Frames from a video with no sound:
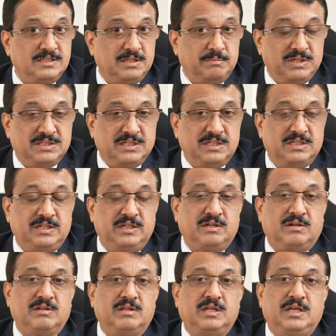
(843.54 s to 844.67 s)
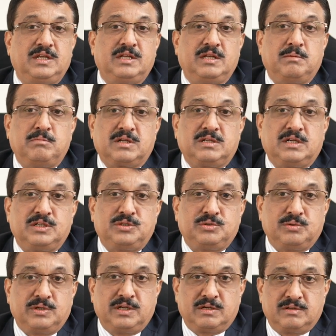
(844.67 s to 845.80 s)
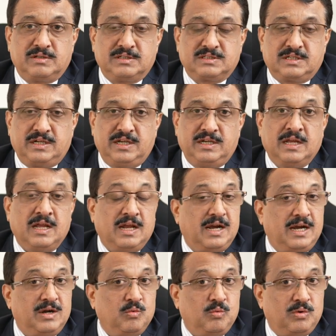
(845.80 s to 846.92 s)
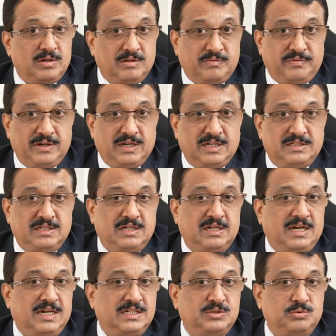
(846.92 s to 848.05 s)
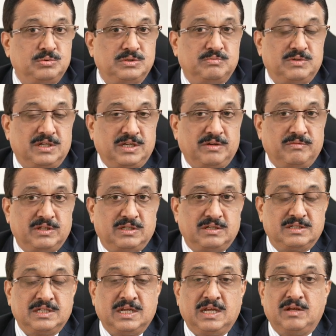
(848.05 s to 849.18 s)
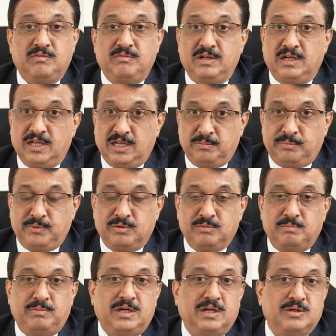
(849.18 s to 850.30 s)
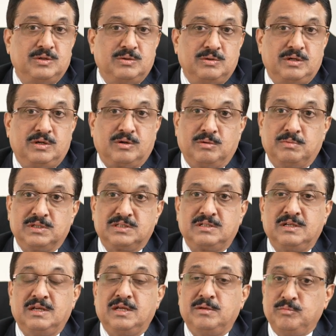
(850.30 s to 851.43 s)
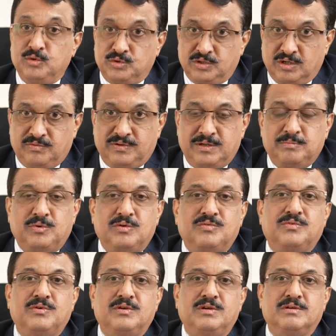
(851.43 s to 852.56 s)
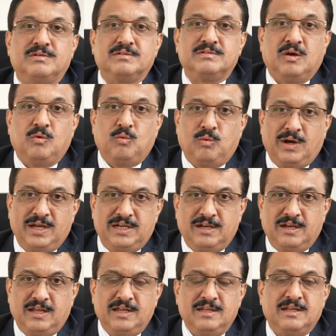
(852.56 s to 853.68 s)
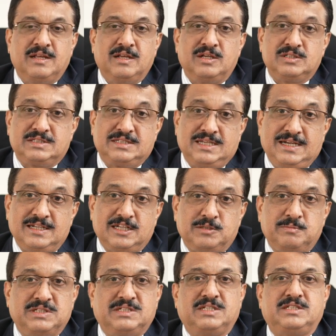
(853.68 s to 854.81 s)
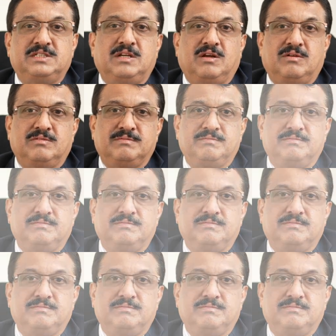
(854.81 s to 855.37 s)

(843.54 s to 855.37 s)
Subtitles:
a message here on the number that is shown here on the screen, and one of the financial guides who is working with us will help you build a good, robust mutual fund portfolio. Why delay? Send that message now.